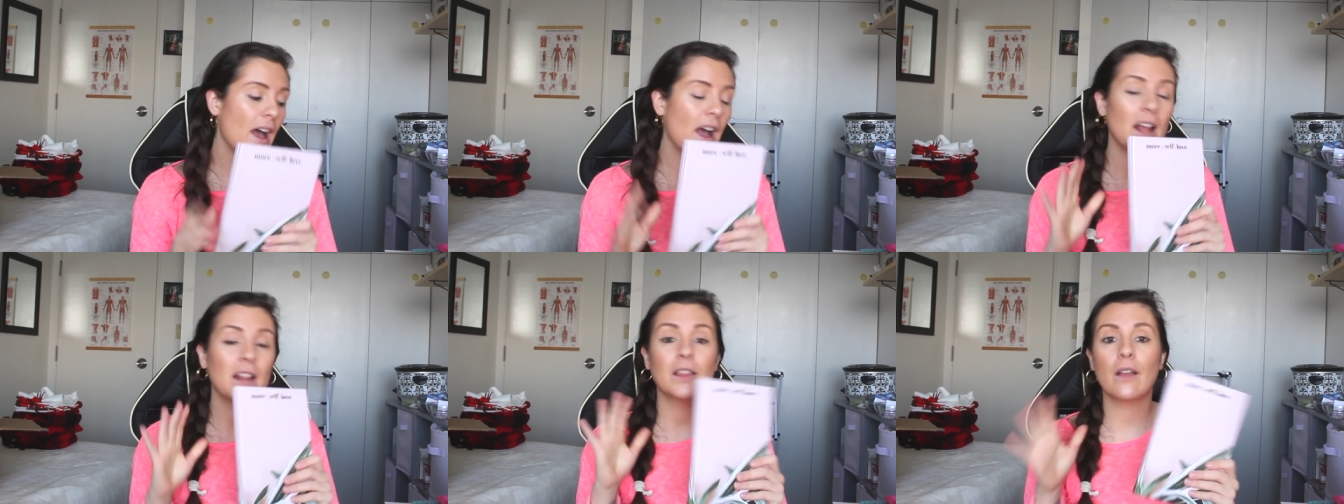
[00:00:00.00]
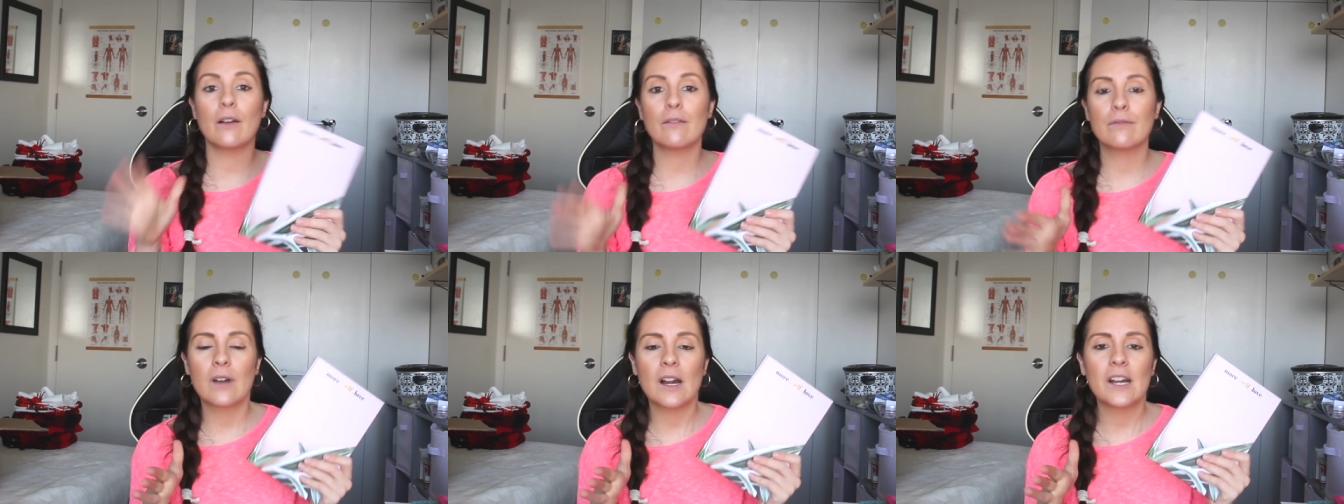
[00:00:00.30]
I
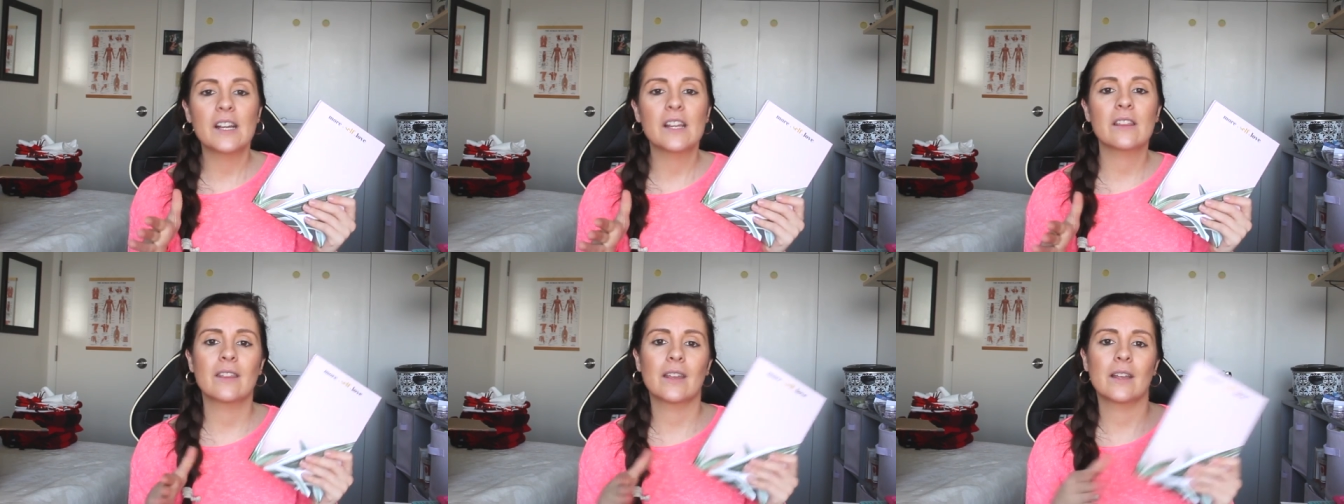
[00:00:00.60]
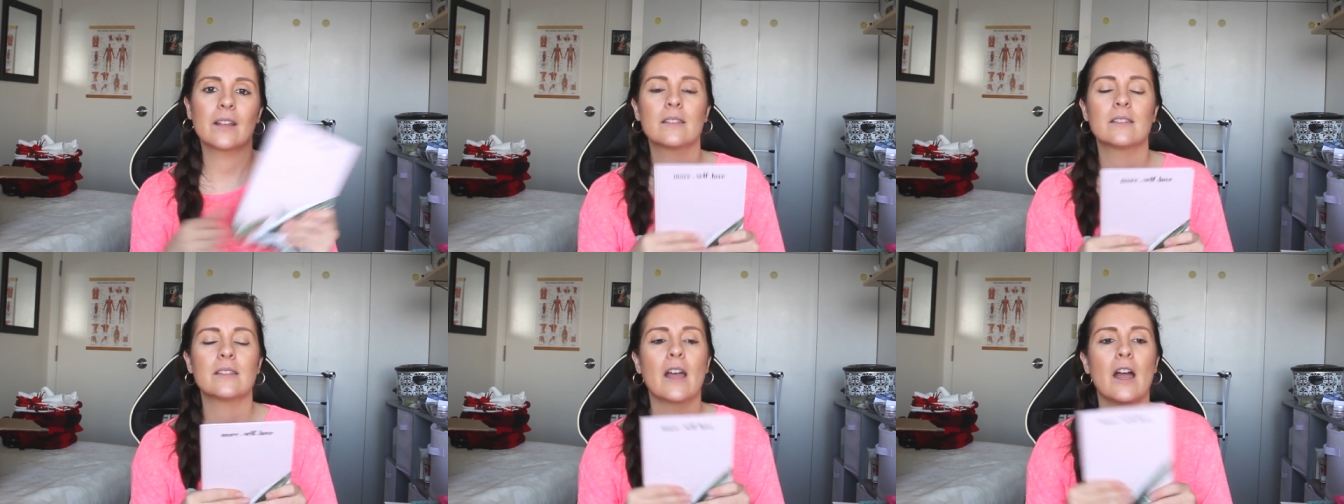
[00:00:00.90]
love writing
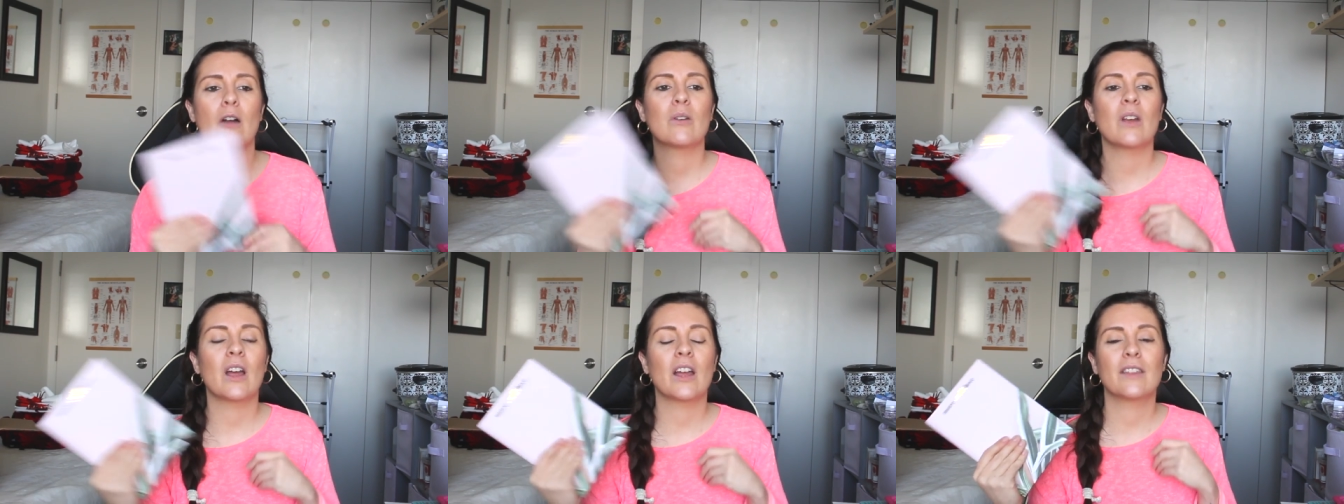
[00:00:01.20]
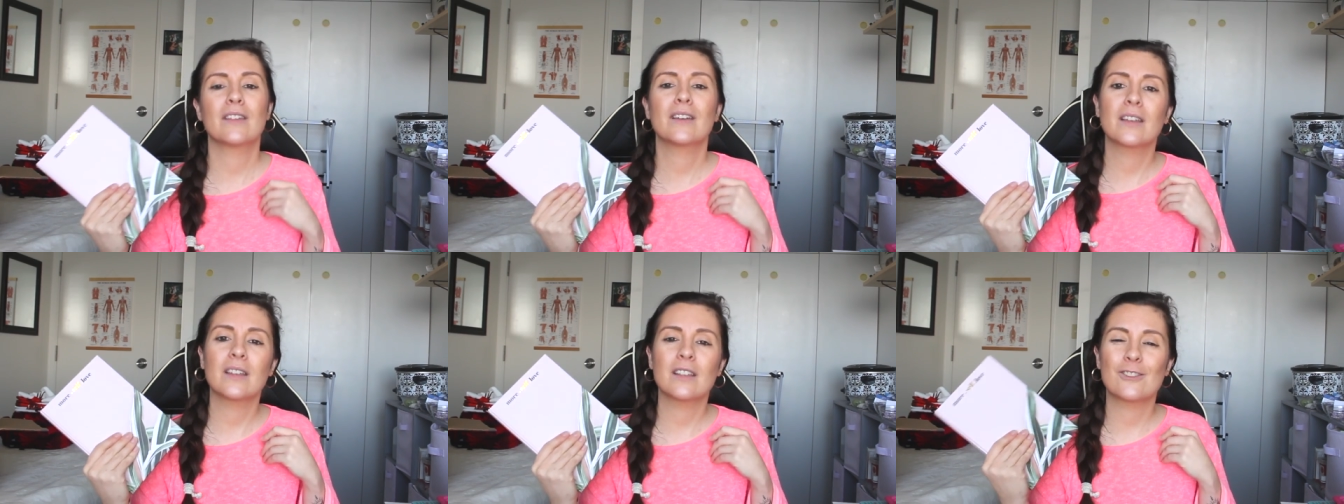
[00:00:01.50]
things down. I
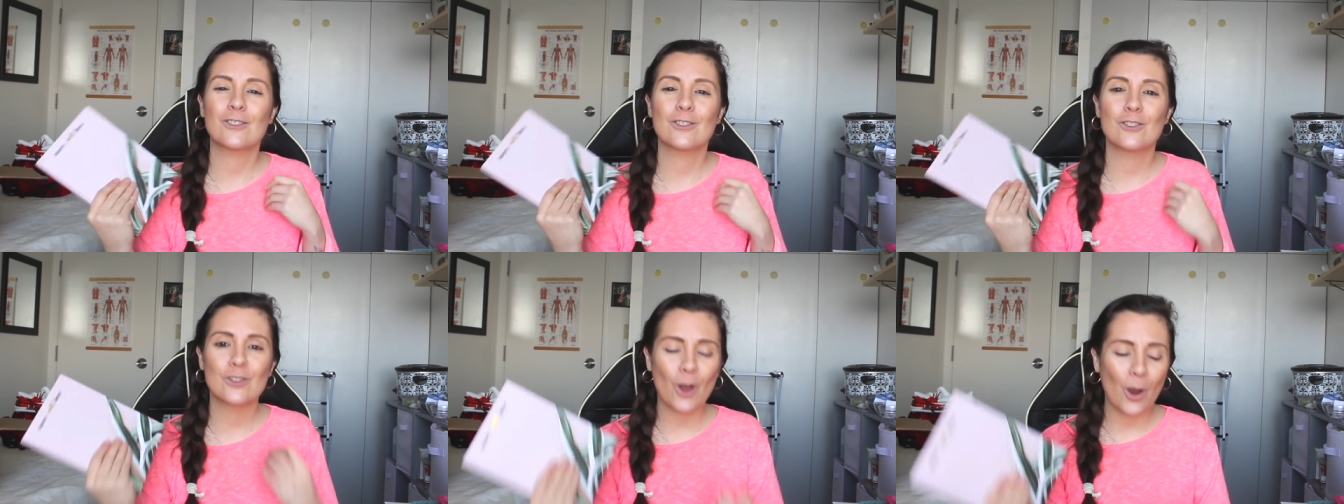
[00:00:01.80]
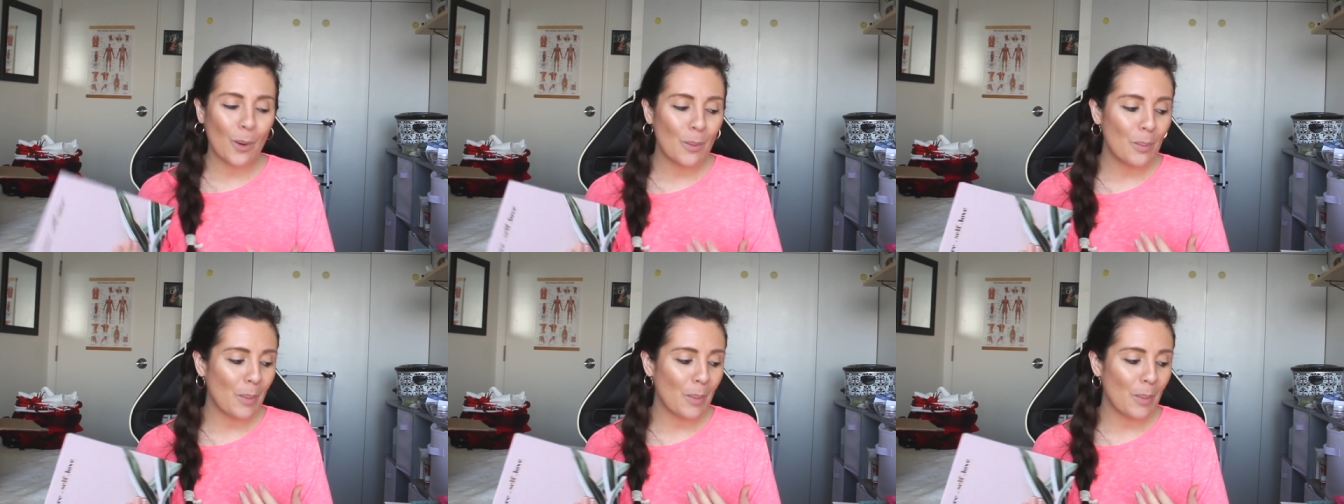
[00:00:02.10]
think it's so